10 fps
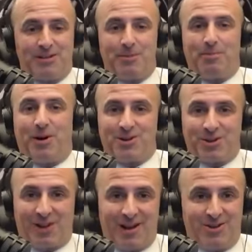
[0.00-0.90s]
It's a
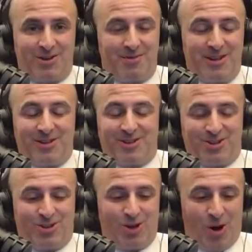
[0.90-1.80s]
punchline to me. It's a
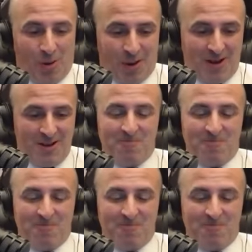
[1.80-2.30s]
joke.